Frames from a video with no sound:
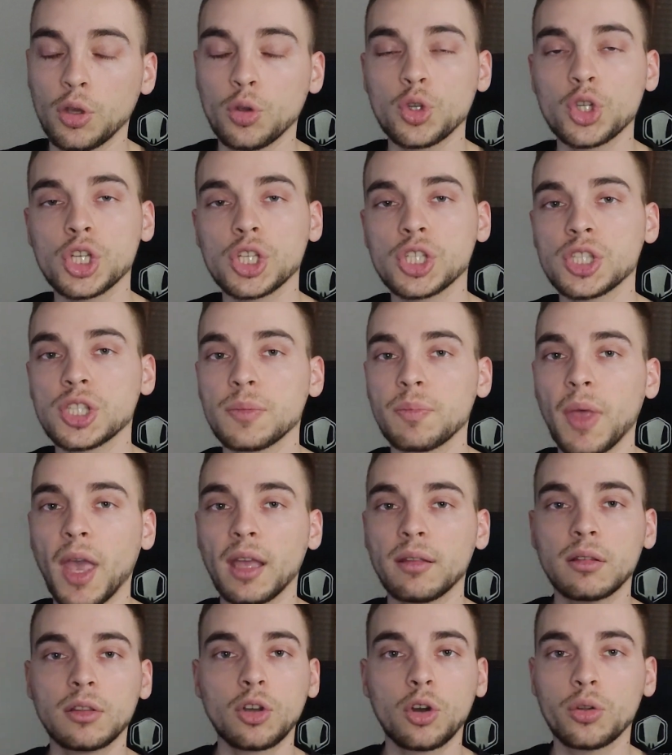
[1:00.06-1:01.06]
You just
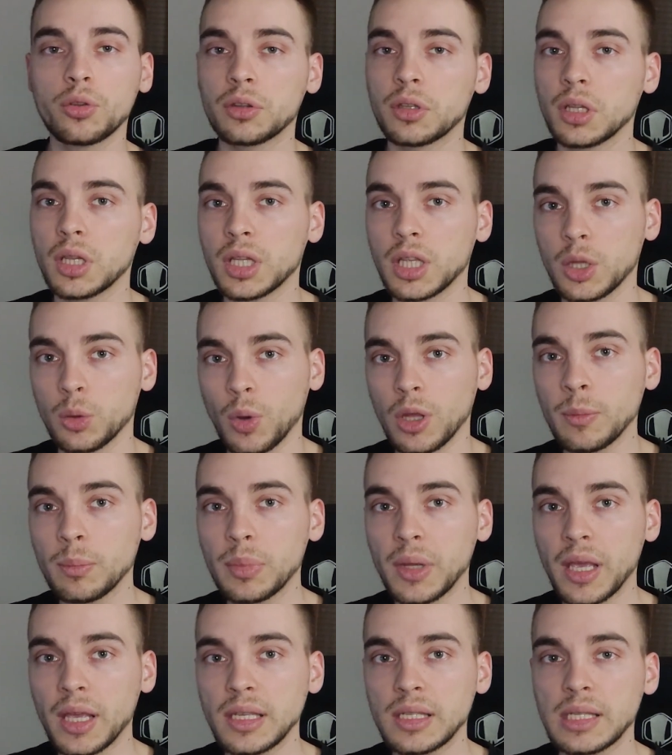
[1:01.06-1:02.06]
edit content in one
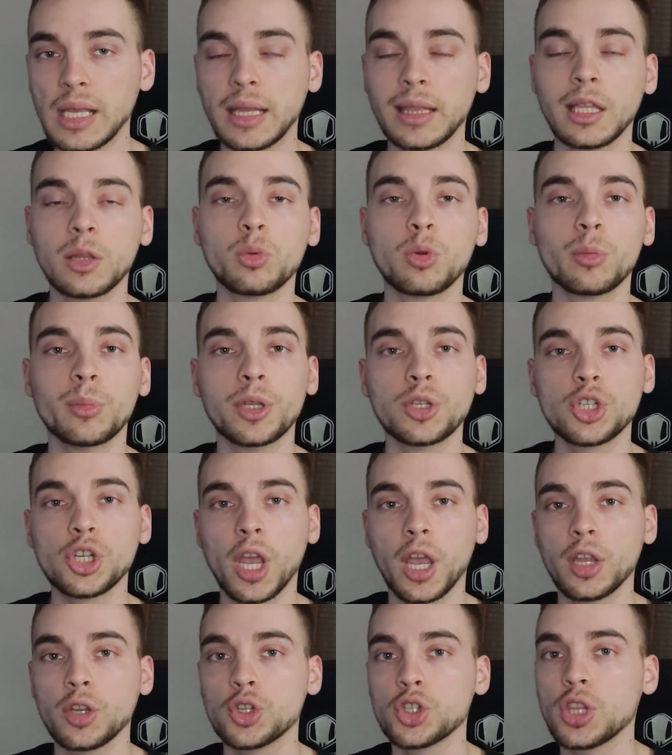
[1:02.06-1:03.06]
place and it will be
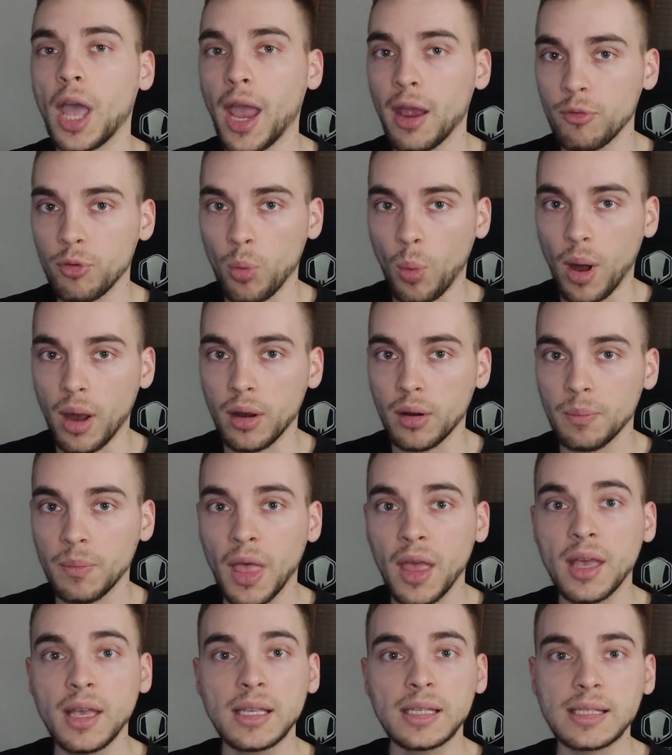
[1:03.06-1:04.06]
changed everywhere.
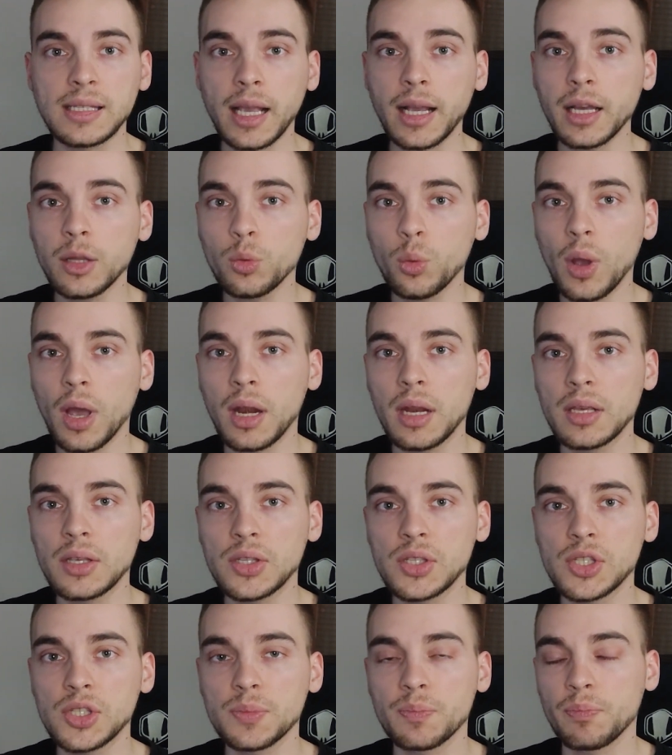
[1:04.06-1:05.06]
Second one
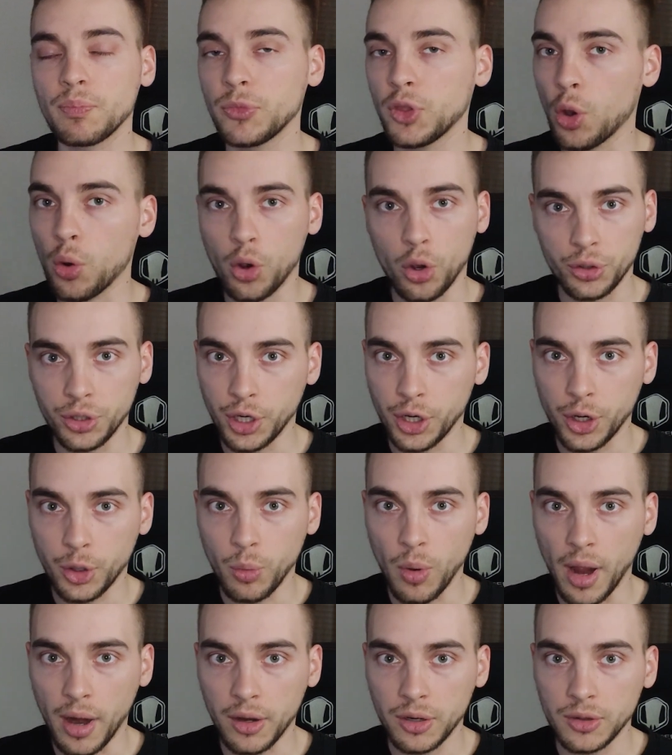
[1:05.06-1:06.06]
is no coding
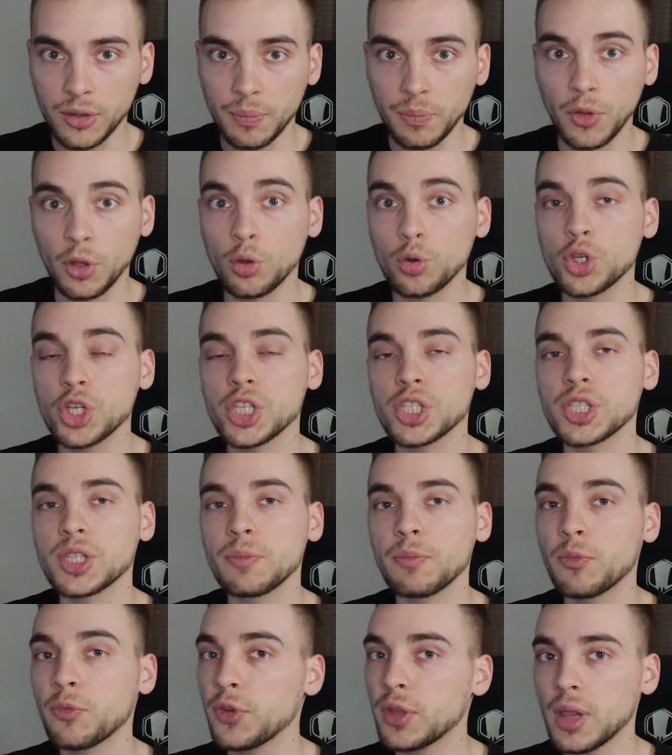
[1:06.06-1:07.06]
required. You just
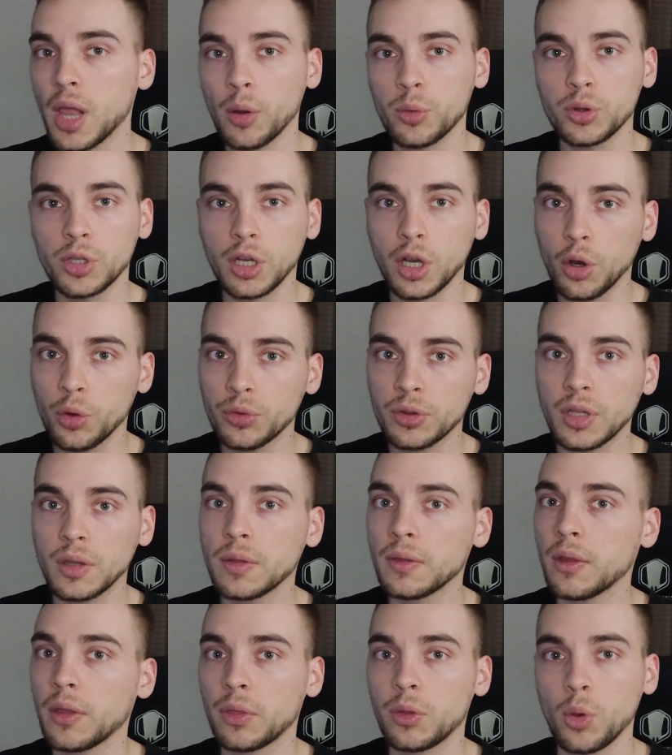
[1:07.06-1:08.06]
fill out the
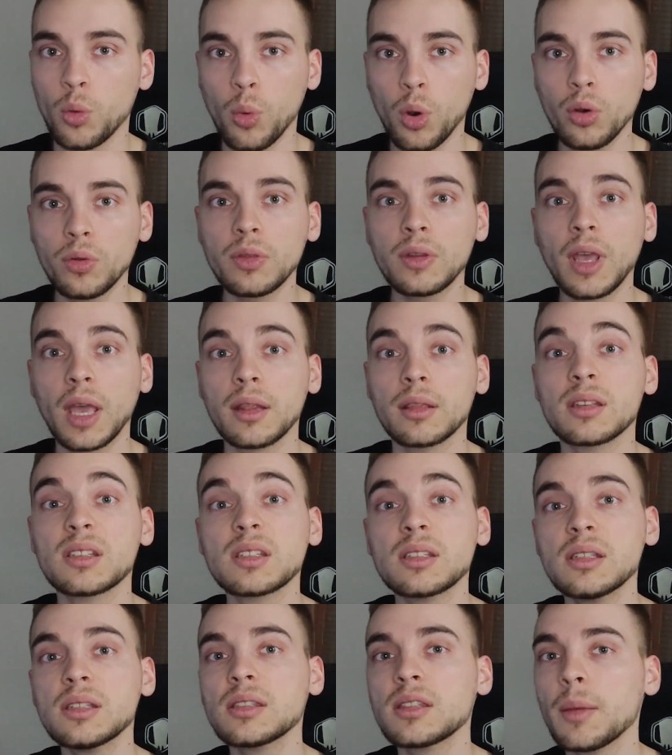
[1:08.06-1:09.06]
content that you want and the
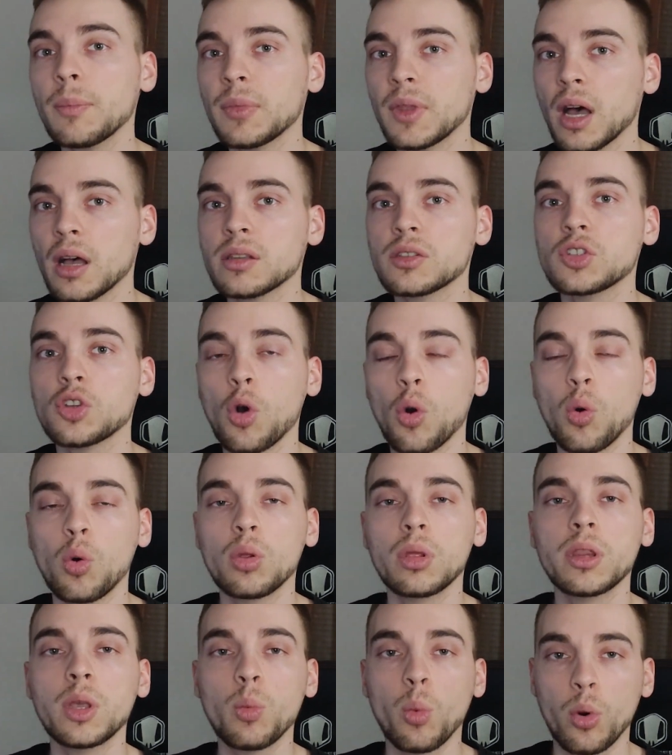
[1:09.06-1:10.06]
system does
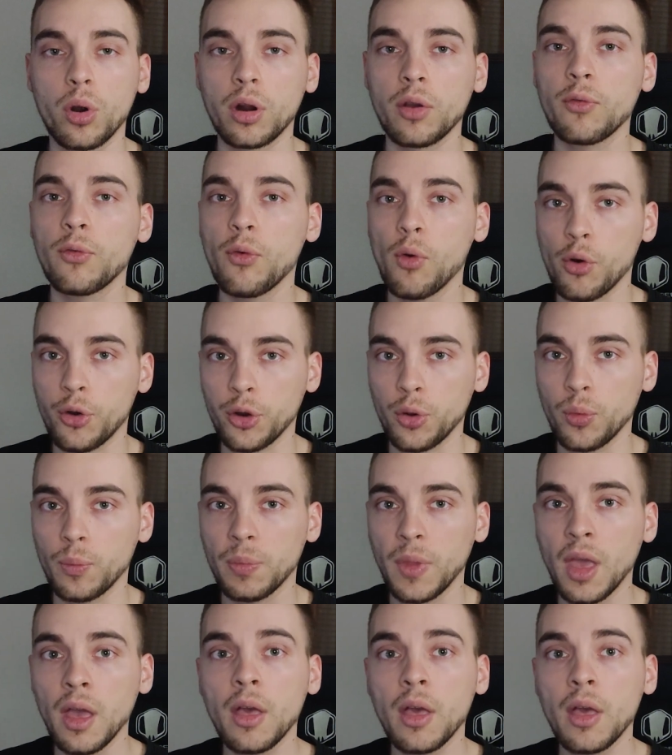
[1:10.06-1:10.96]
all the work for you.